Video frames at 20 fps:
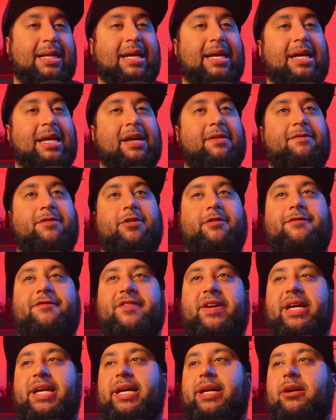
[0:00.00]
Like, if you're
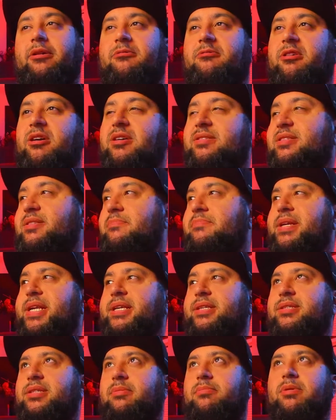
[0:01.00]
thinking of
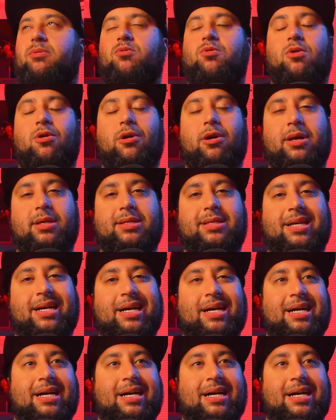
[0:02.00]
submitting some awards,